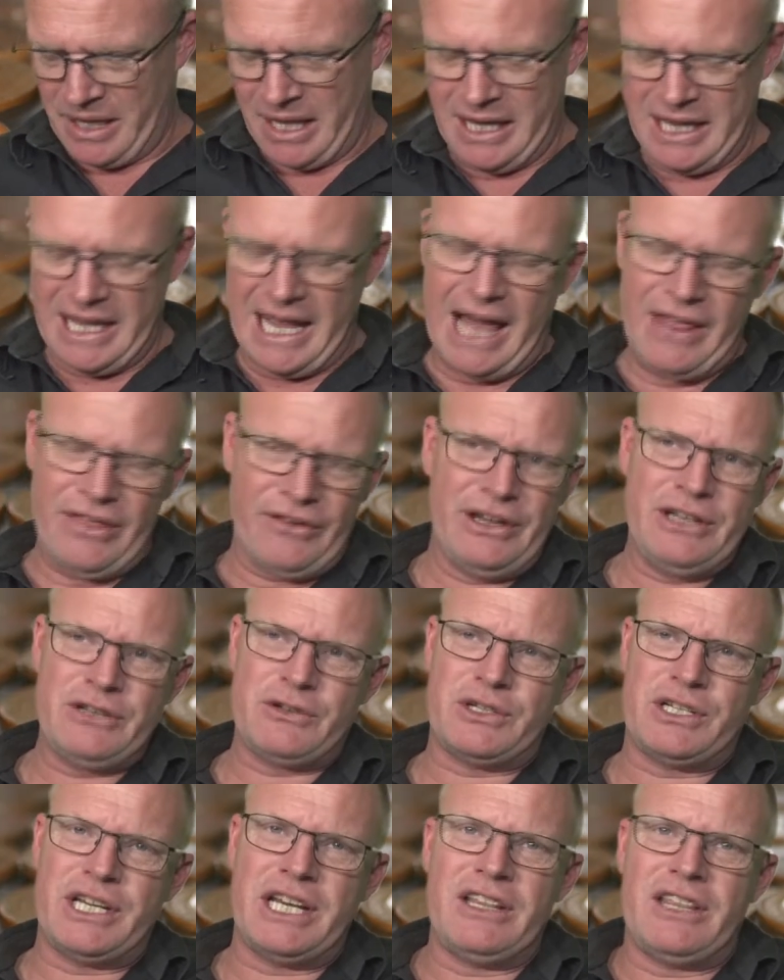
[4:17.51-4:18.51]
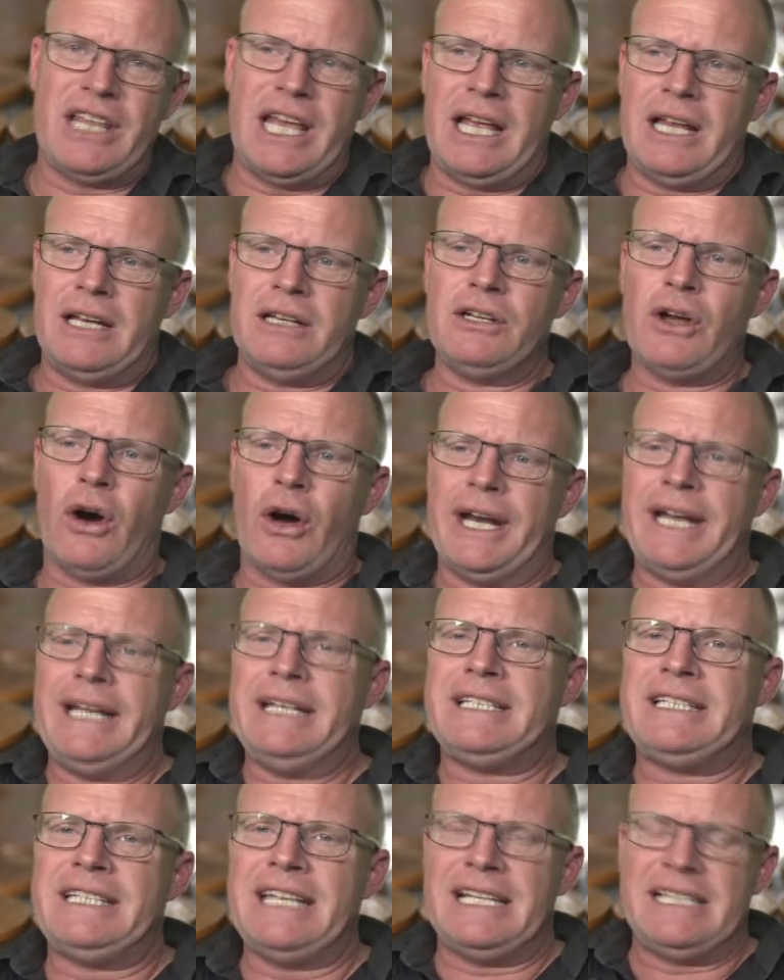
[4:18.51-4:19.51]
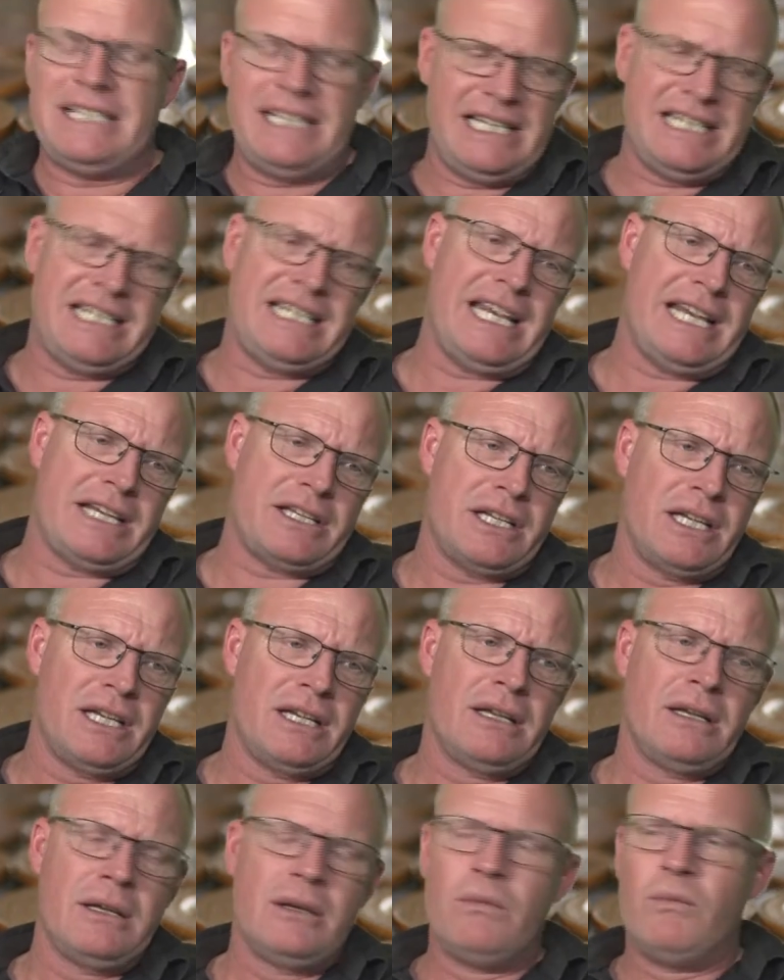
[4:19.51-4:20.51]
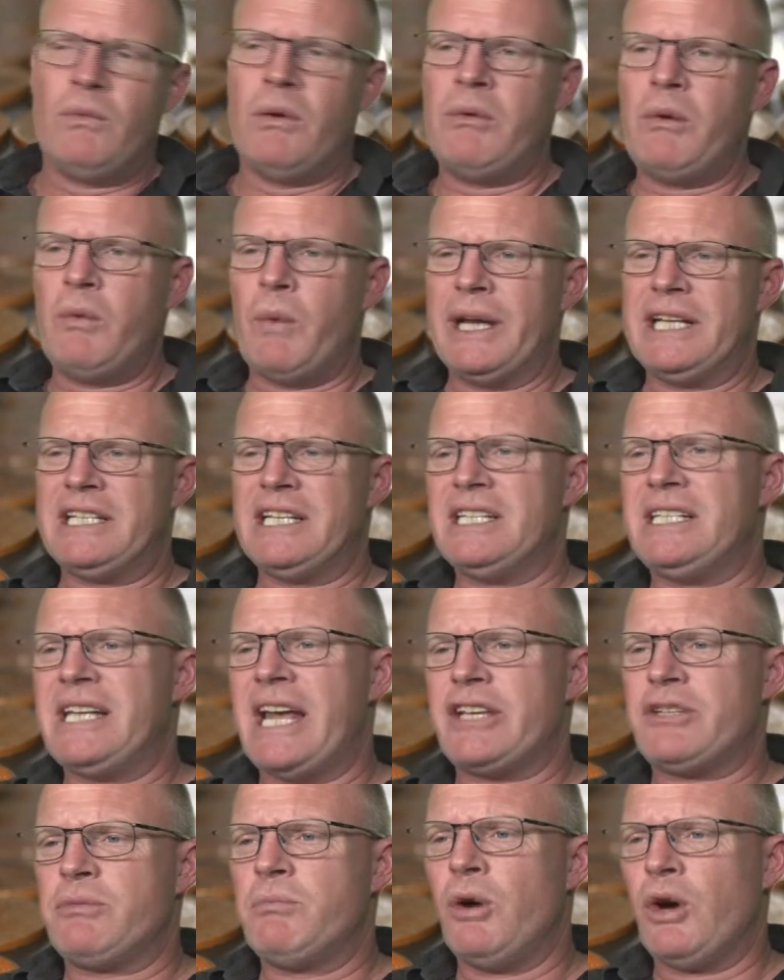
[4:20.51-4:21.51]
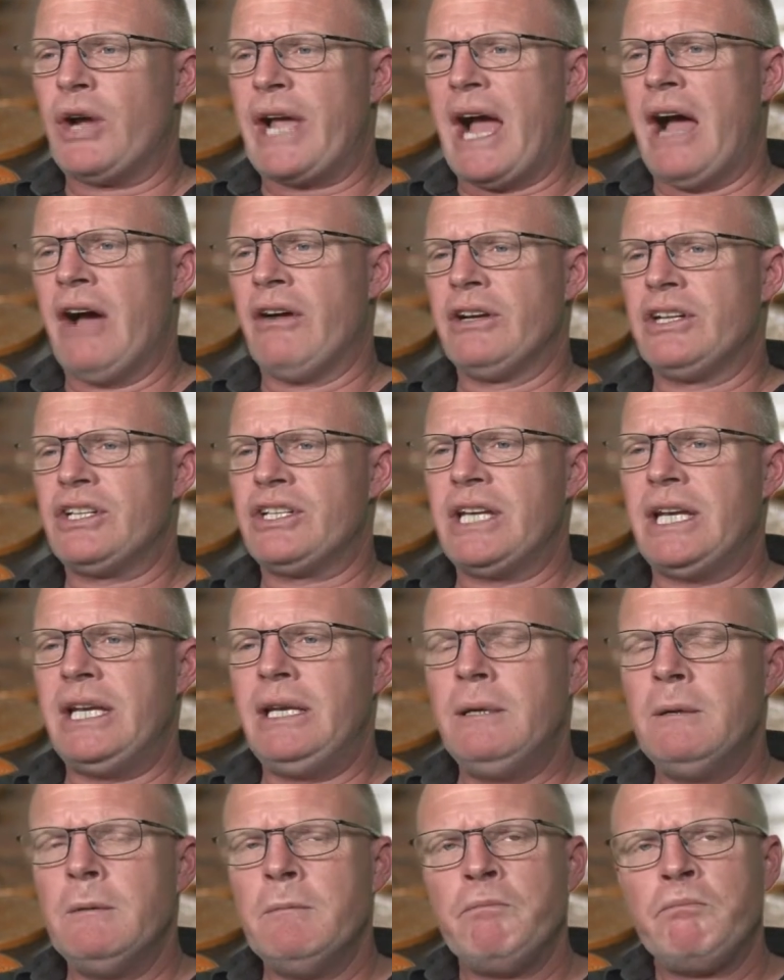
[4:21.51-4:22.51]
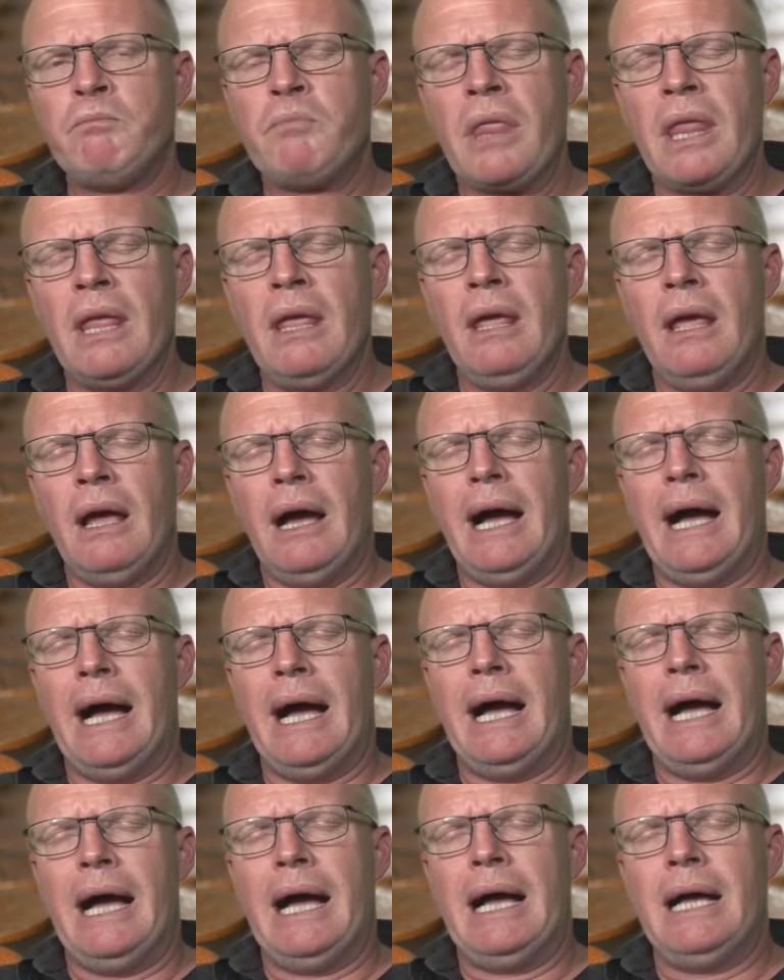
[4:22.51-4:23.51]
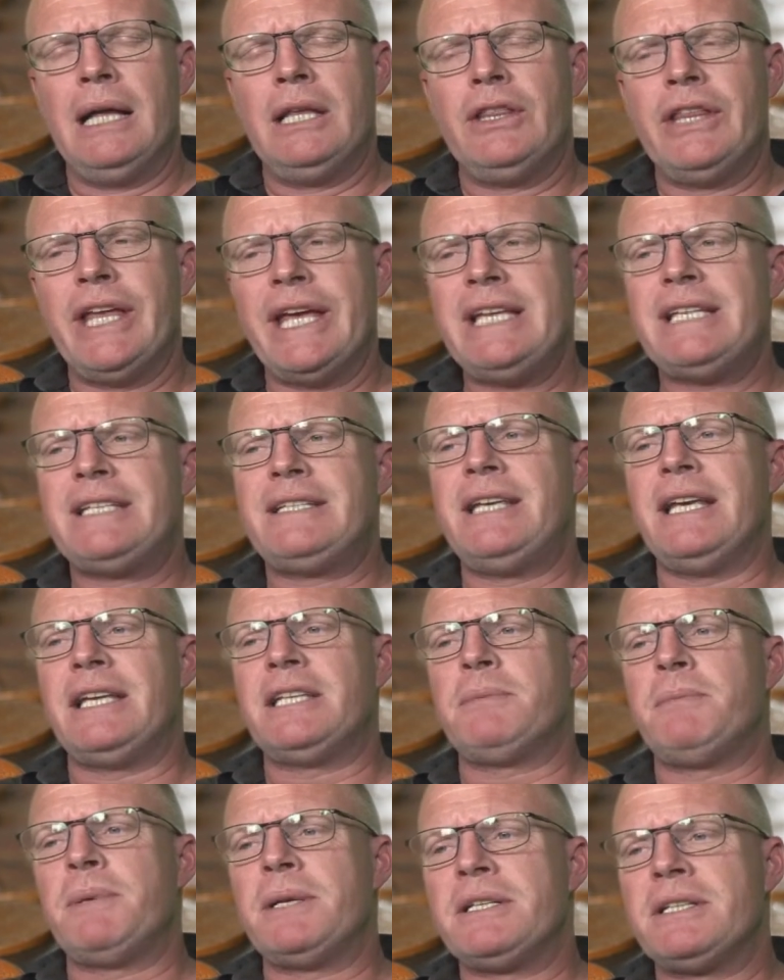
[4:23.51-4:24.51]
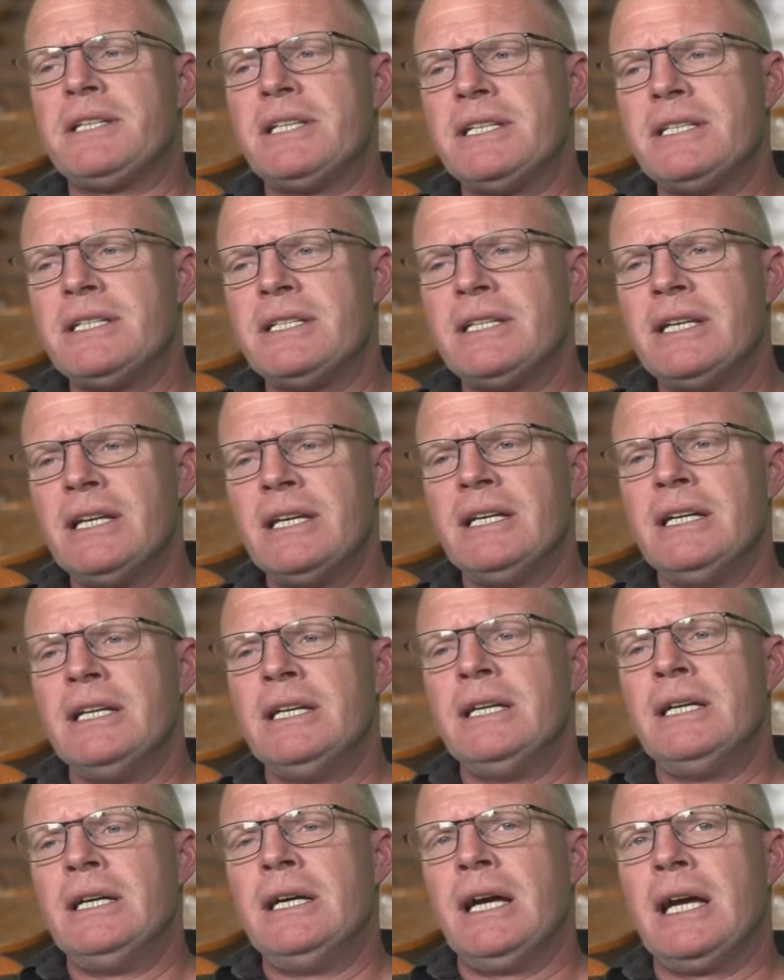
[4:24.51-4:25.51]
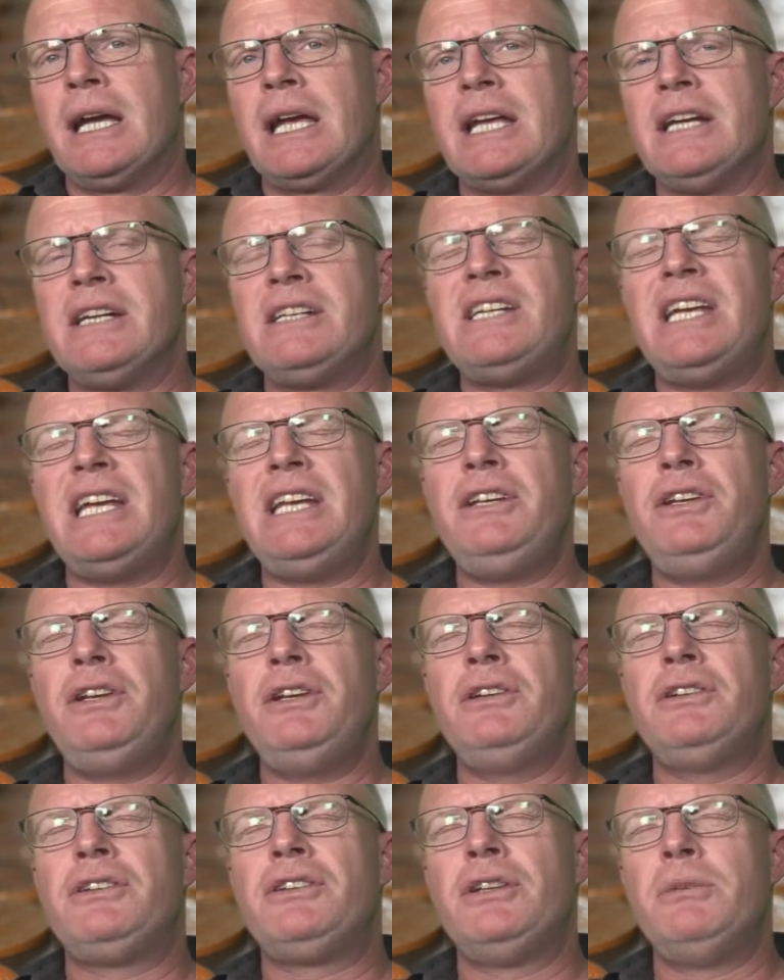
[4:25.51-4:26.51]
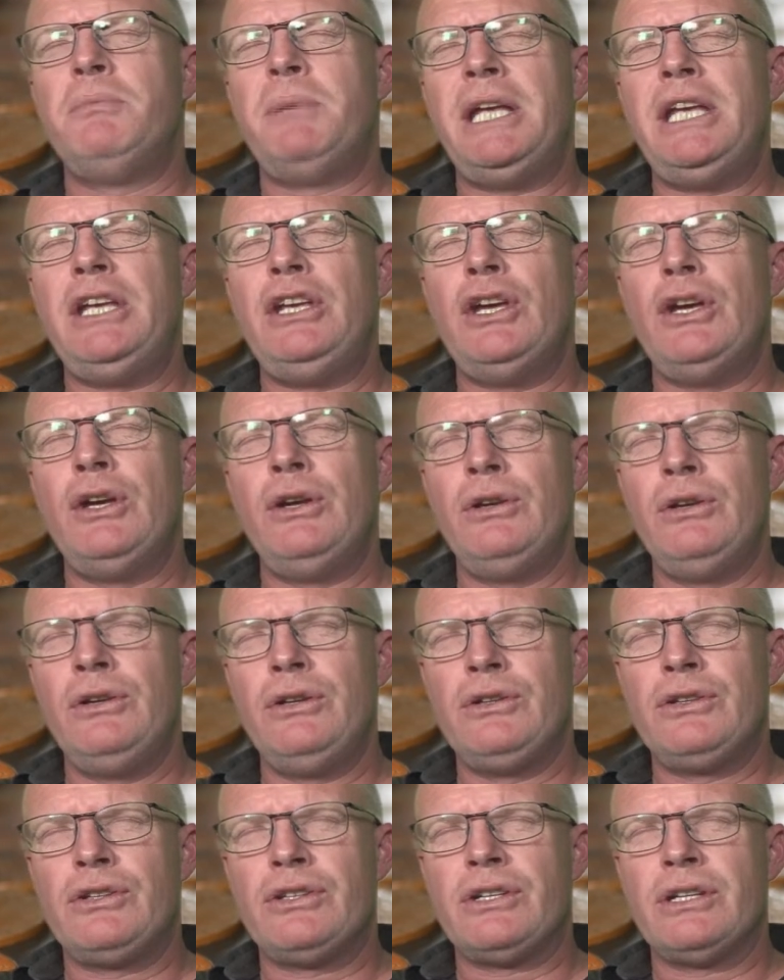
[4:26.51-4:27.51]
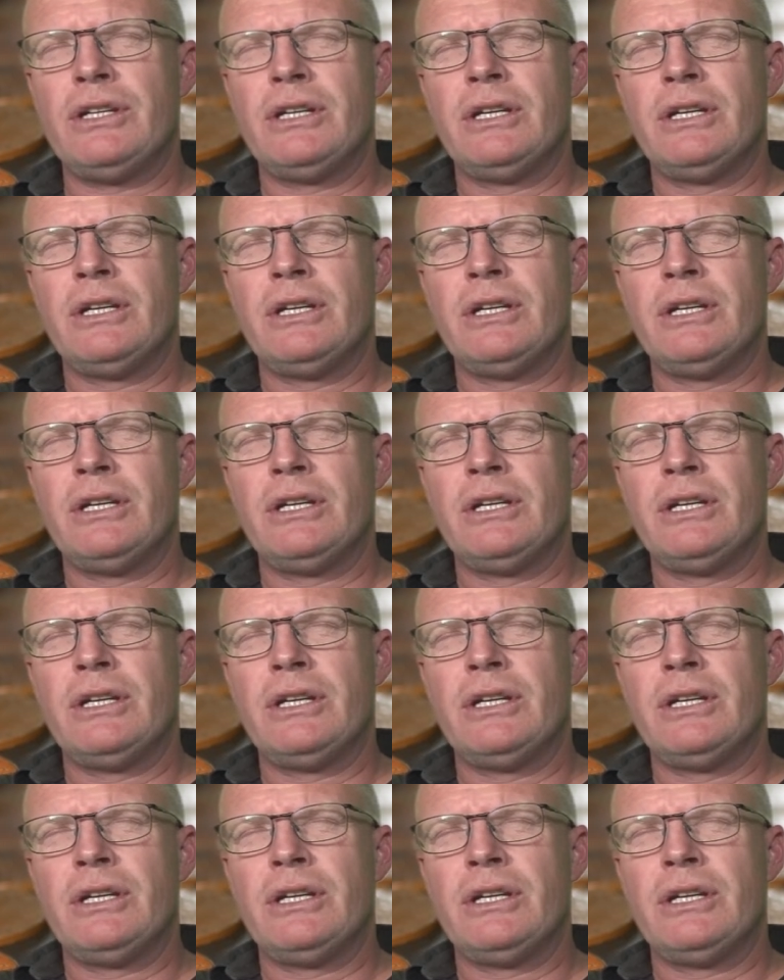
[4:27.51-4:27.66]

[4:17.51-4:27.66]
The other interesting thing, at 1966, when we went to decimal currency, these sixpences continued to be used